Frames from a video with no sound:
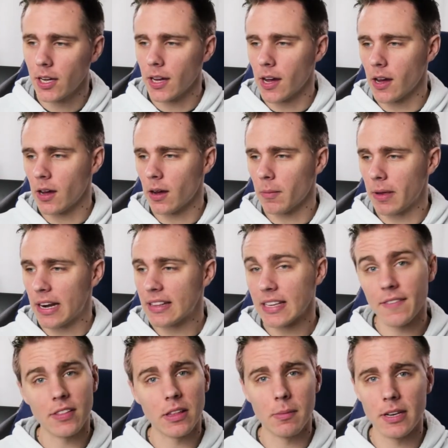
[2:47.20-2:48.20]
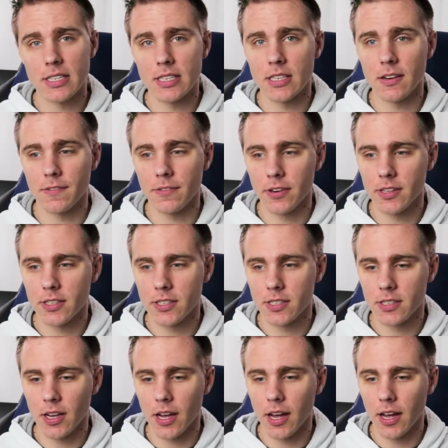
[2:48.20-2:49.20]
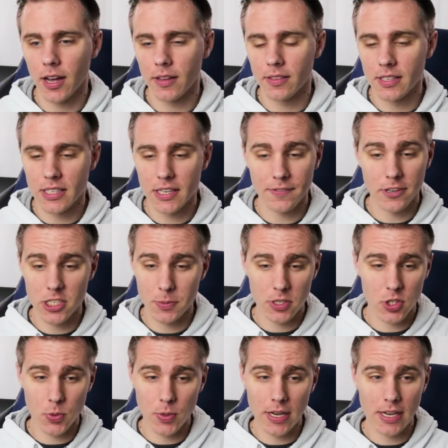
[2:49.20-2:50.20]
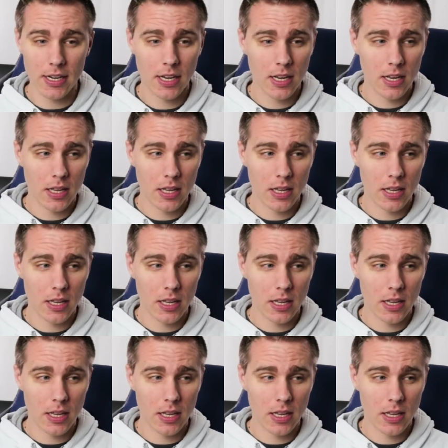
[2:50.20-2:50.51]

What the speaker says: And it definitely makes a difference. The difference between